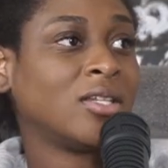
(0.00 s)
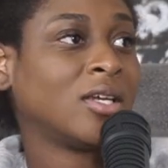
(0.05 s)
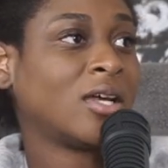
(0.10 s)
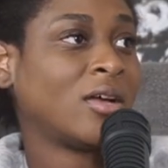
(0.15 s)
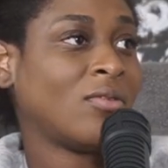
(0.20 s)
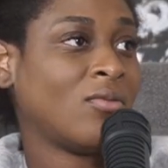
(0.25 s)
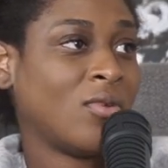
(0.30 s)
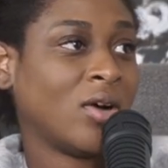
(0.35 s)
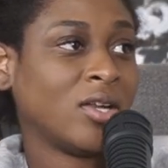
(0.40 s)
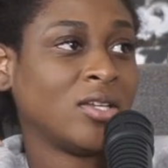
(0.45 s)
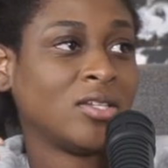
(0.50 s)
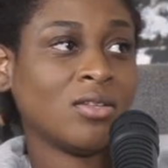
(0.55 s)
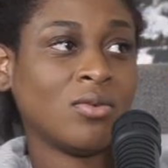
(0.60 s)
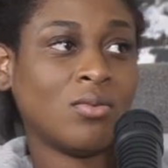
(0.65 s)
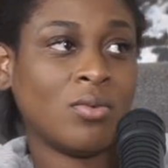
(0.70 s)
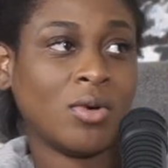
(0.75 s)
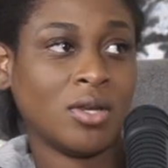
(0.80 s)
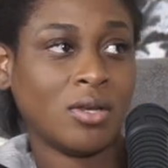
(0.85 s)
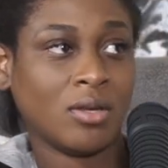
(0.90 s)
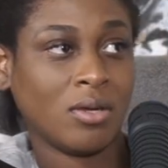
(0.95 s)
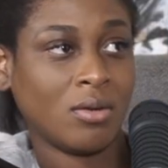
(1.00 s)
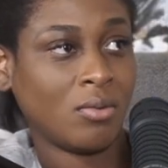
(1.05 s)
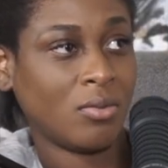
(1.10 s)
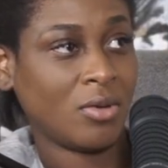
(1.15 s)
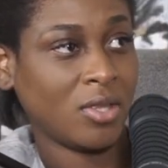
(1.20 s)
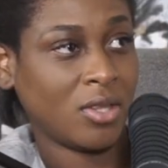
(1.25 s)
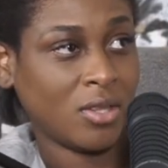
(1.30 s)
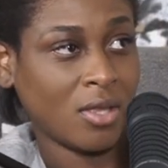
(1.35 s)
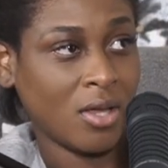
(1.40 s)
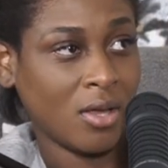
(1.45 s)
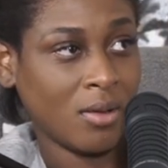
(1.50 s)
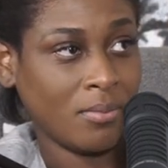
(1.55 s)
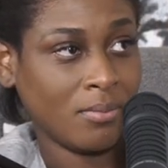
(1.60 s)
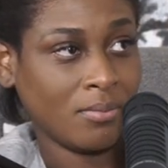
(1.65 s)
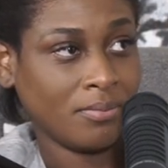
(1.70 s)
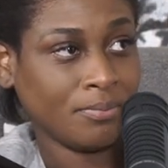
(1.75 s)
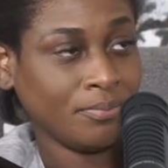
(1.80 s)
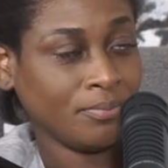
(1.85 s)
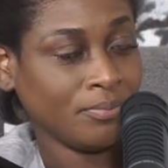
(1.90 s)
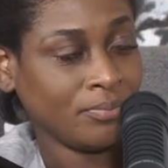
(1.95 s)
like I watched the one with
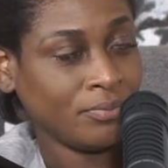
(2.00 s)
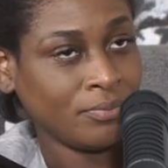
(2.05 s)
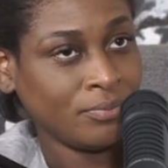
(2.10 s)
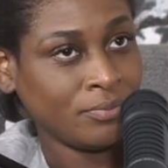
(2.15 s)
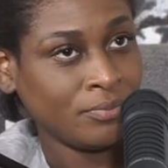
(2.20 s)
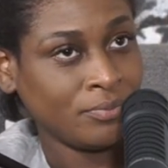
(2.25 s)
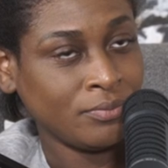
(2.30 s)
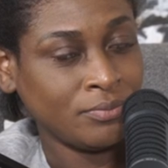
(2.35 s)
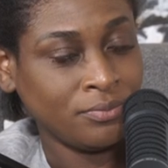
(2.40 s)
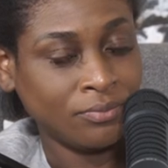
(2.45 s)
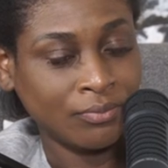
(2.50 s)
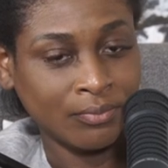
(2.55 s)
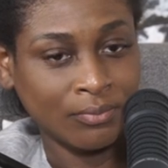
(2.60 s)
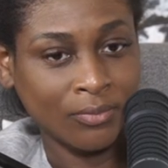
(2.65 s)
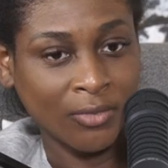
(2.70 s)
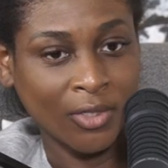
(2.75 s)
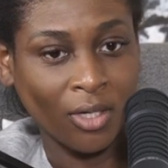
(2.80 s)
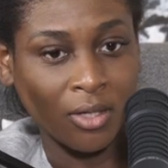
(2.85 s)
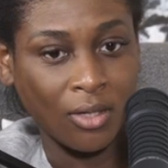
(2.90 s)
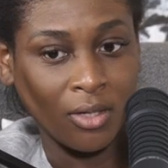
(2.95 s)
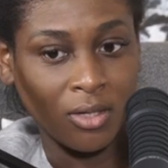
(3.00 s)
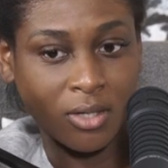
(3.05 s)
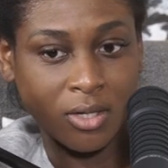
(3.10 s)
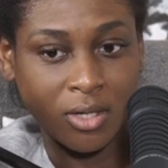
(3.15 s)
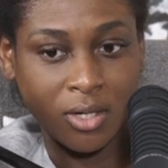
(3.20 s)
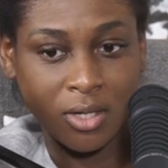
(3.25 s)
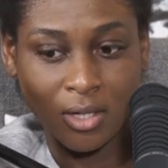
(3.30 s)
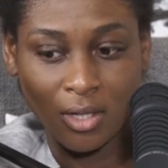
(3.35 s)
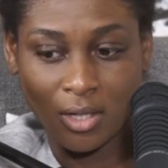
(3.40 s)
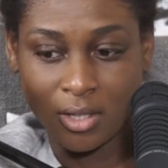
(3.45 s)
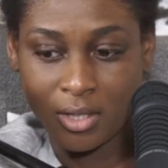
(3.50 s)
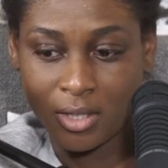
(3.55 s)
um uh,